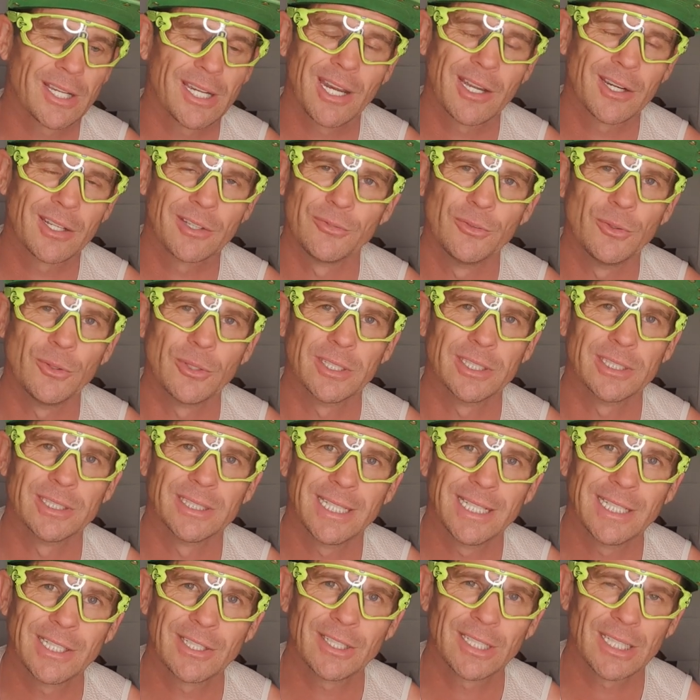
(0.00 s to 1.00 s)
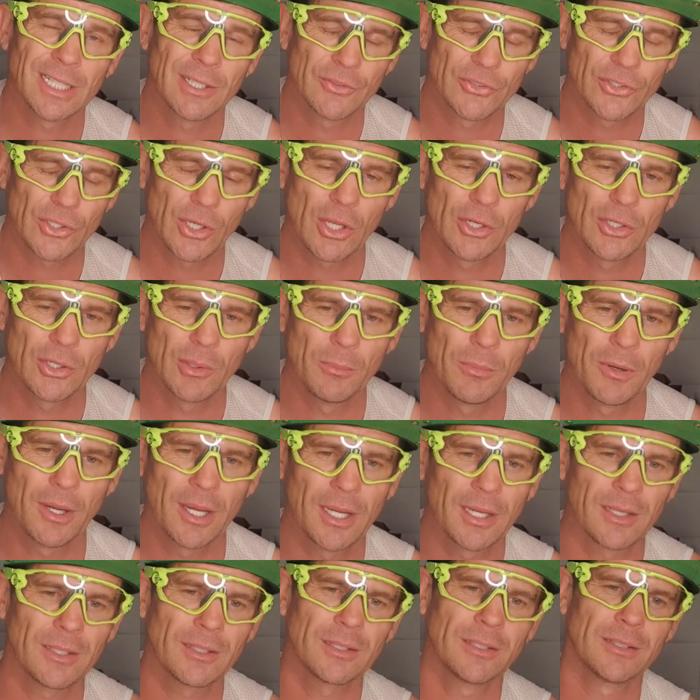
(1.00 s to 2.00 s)
to cut it for you, ain't going to help. So
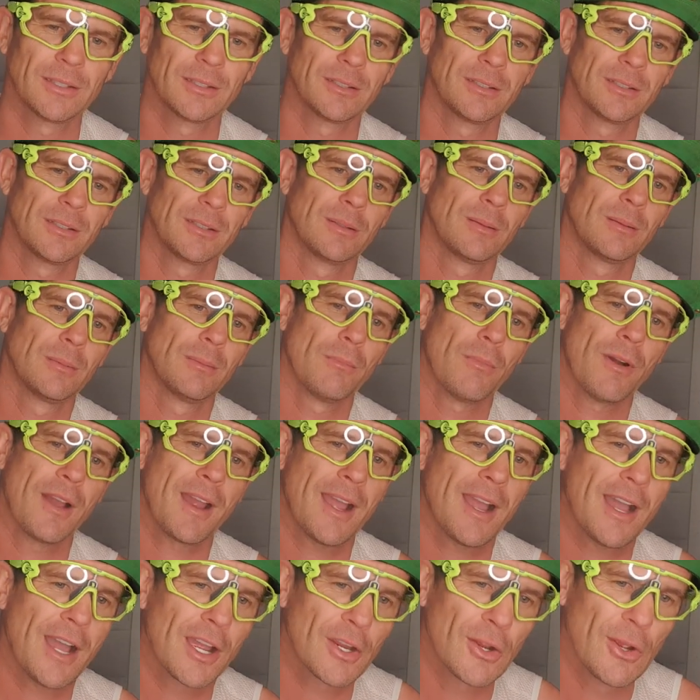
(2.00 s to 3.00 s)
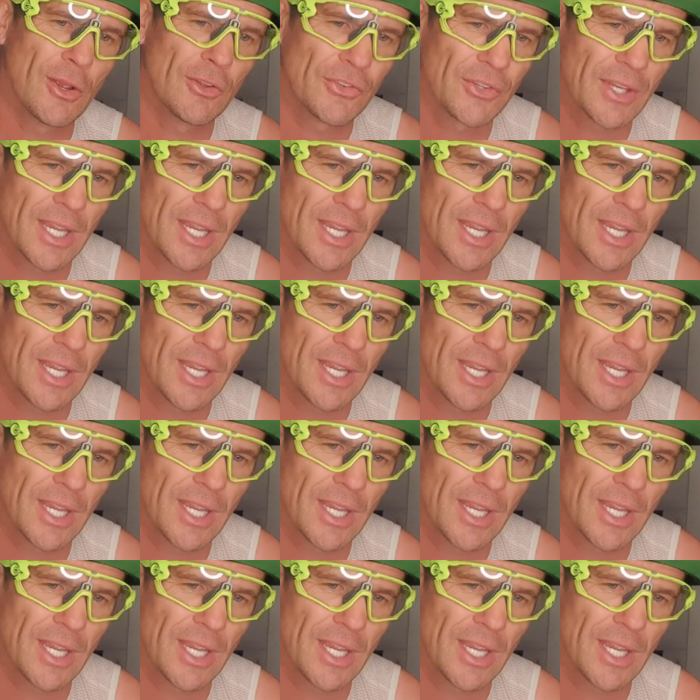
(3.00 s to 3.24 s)
my heart goes